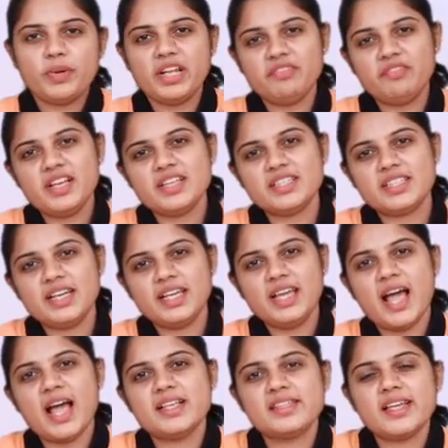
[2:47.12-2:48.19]
previously
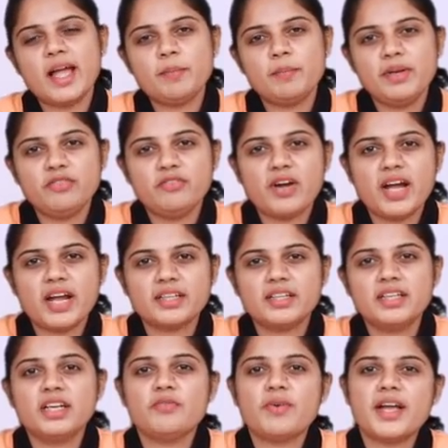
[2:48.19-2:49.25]
as an amplifier
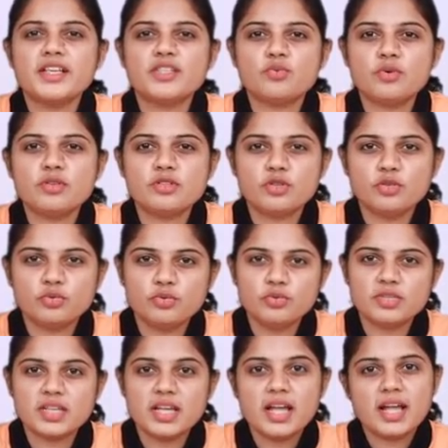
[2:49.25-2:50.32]
the device was
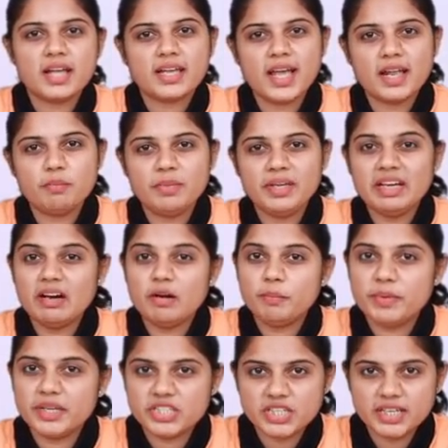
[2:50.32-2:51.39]
used can be a
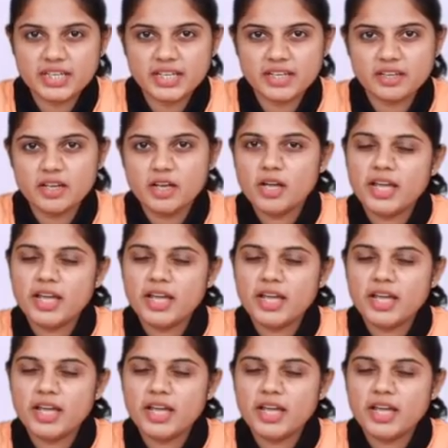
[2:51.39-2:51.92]
BJT.